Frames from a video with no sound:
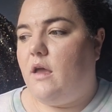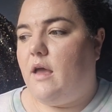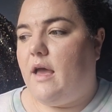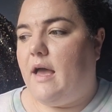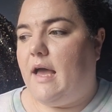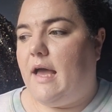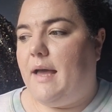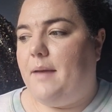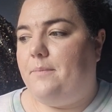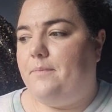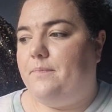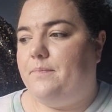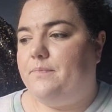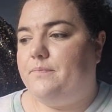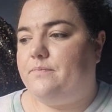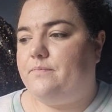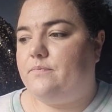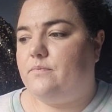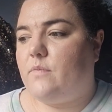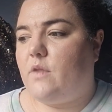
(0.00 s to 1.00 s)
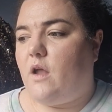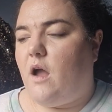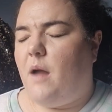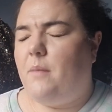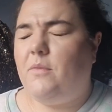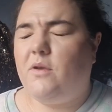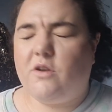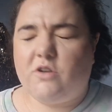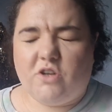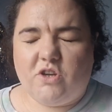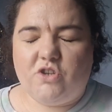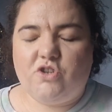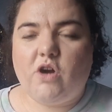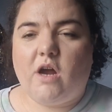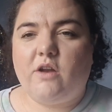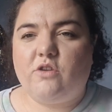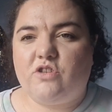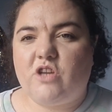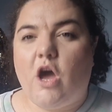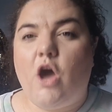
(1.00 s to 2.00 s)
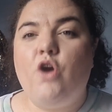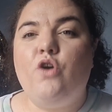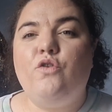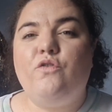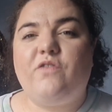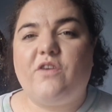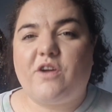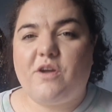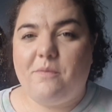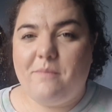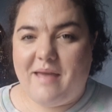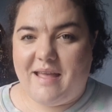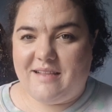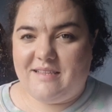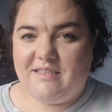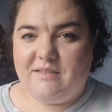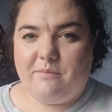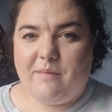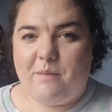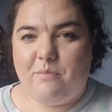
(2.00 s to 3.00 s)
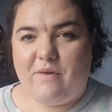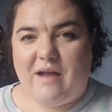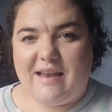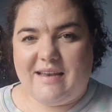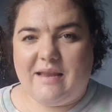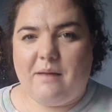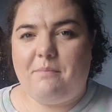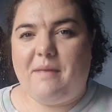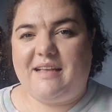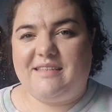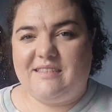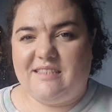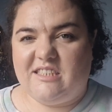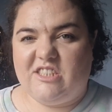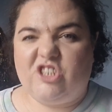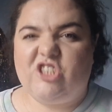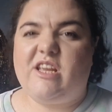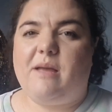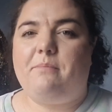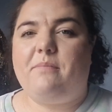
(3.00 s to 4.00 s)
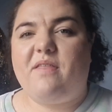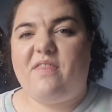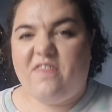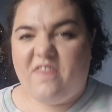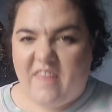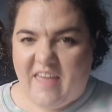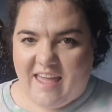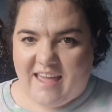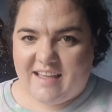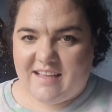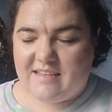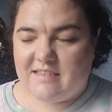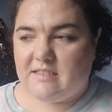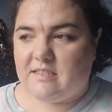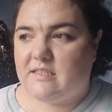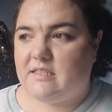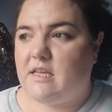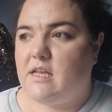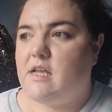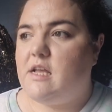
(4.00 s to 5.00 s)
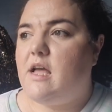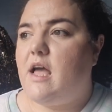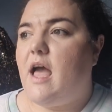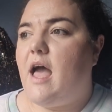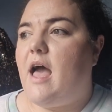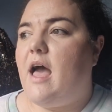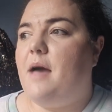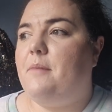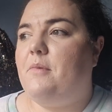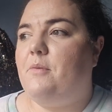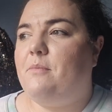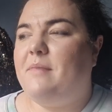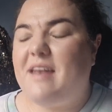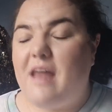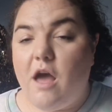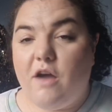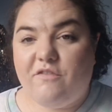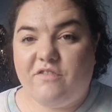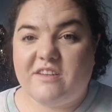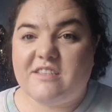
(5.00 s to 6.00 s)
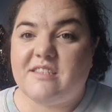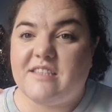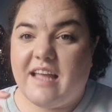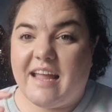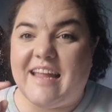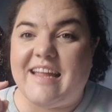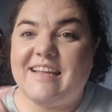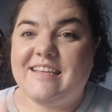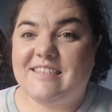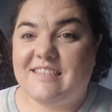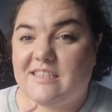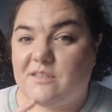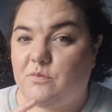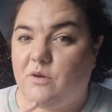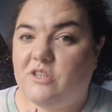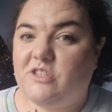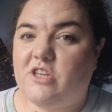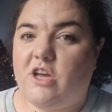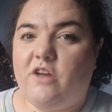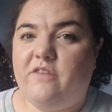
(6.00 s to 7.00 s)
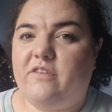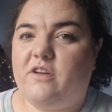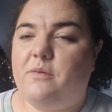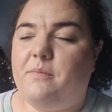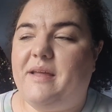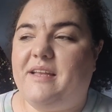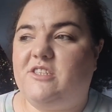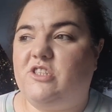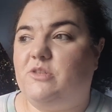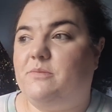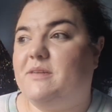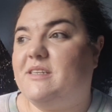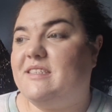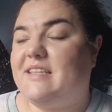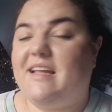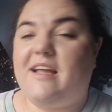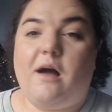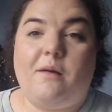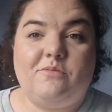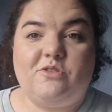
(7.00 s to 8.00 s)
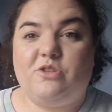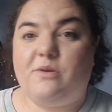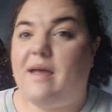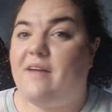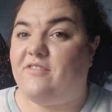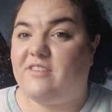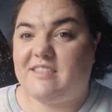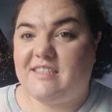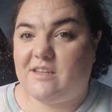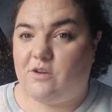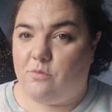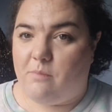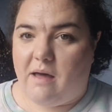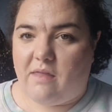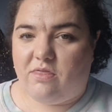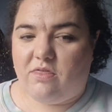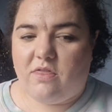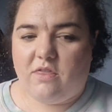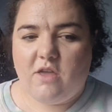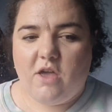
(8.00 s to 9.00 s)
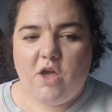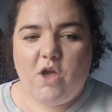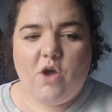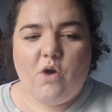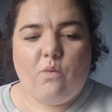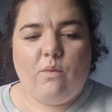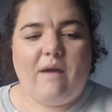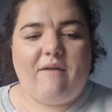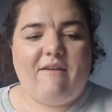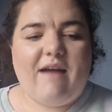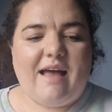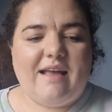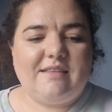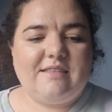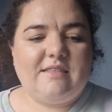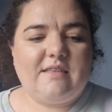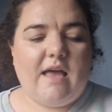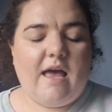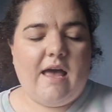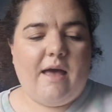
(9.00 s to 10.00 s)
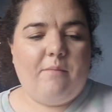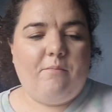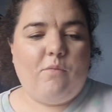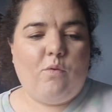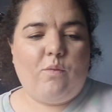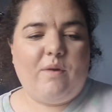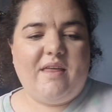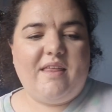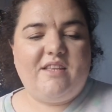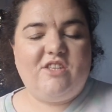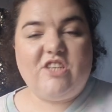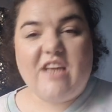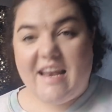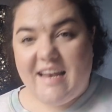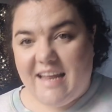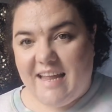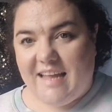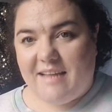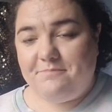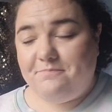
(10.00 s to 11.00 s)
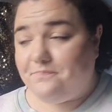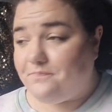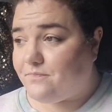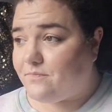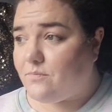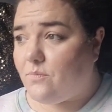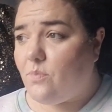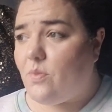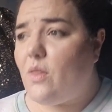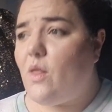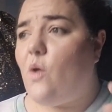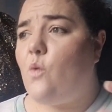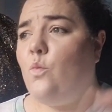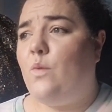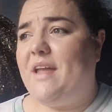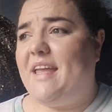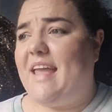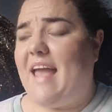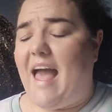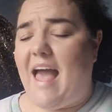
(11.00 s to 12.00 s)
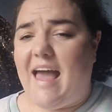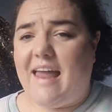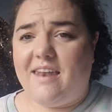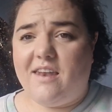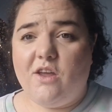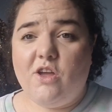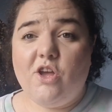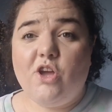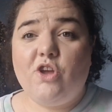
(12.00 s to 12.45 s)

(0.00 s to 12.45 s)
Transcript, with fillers: I'm going to try not to overcommit to my brand ambassadorship things. Minerva is the easiest one to overcommit to because they come to you every single month. Whereas with Jenny, we can...